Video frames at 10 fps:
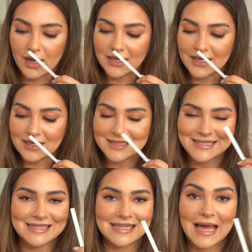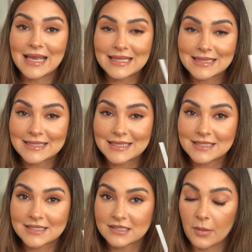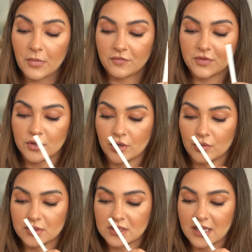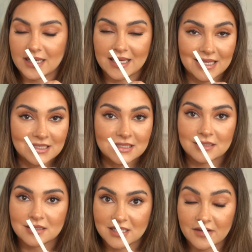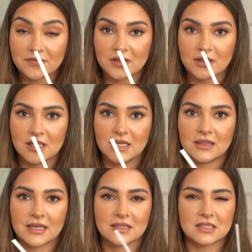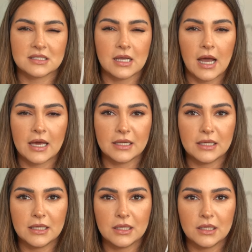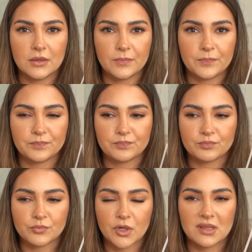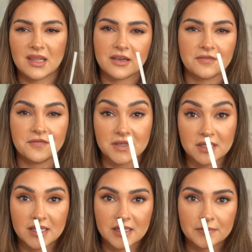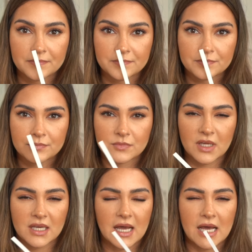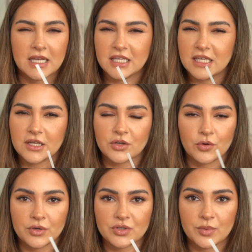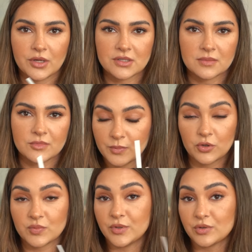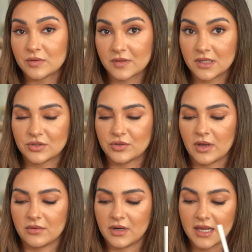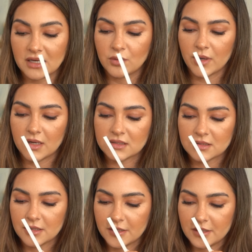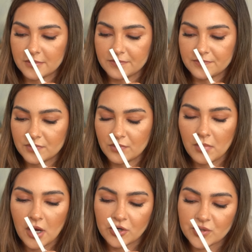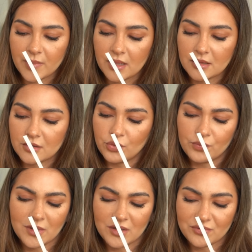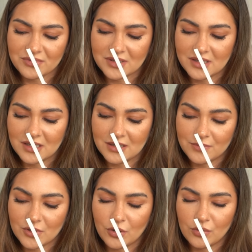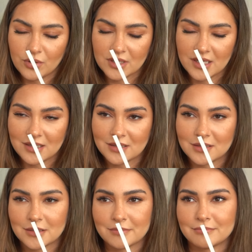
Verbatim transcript: I get slightly some of the notes. I get definitely like this honey, like feeling, like honey and Orange Blossom. It goes beautifully together anyways. Marshmallow, not really. Coconut,